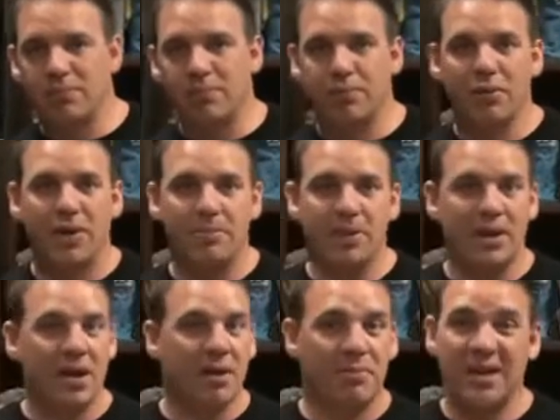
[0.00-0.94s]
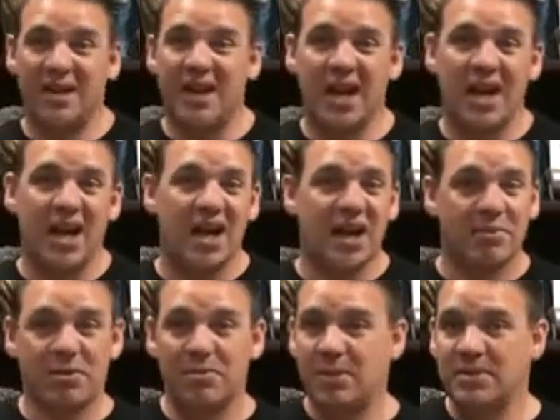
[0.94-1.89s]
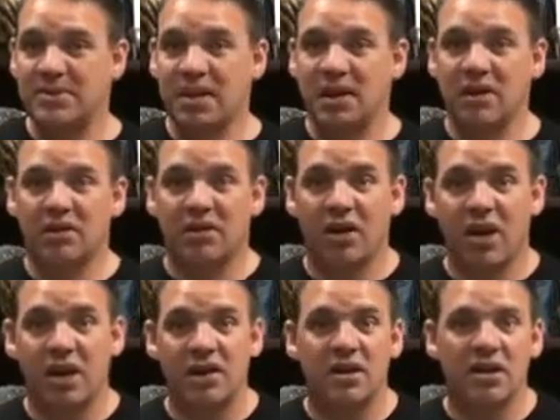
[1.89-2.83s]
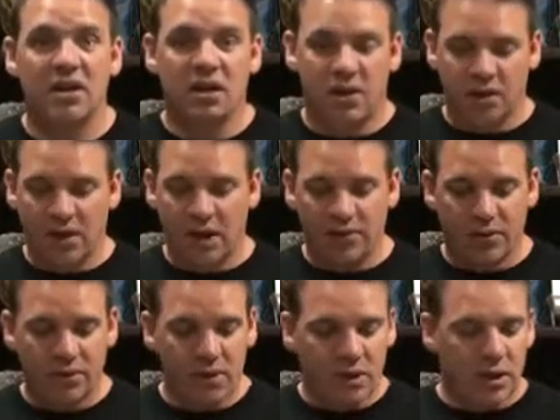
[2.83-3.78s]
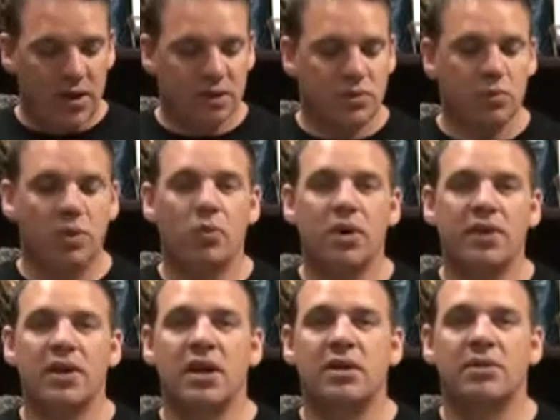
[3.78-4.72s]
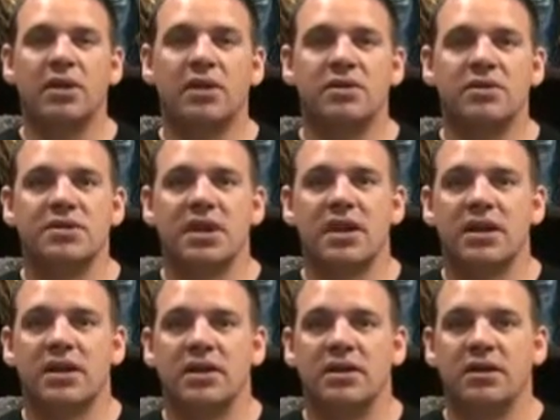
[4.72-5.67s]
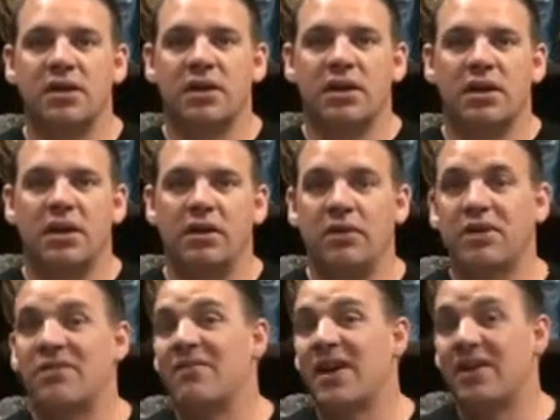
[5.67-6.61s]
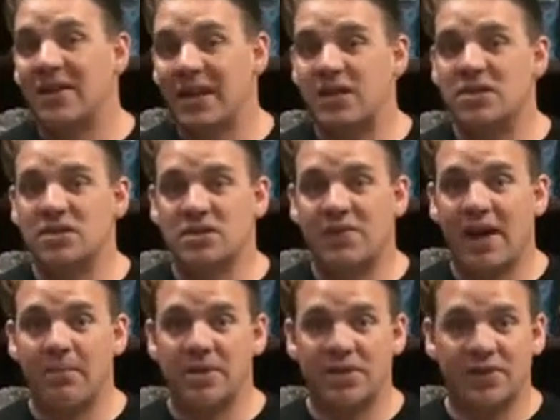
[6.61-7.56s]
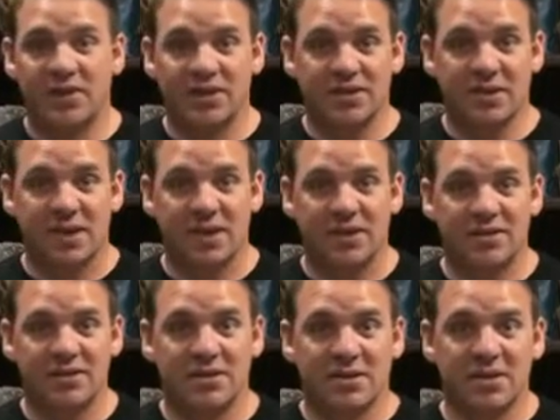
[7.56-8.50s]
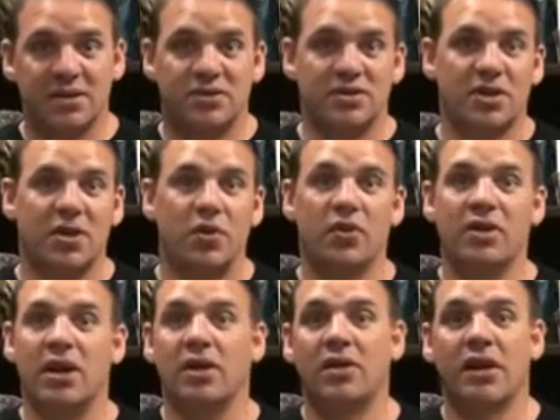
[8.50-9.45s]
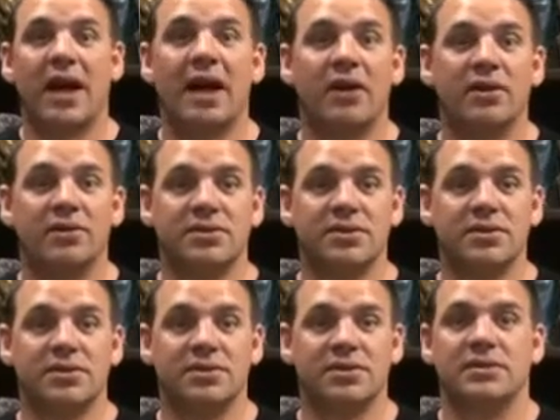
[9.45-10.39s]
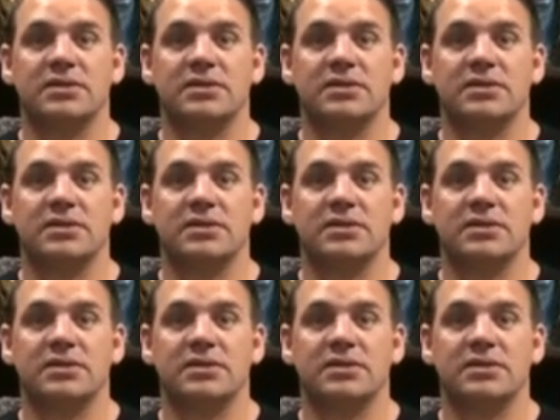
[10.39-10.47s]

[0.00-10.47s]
PK up to maybe second grade level. And so we want them to understand the foundations of atmospheric science. And so the clouds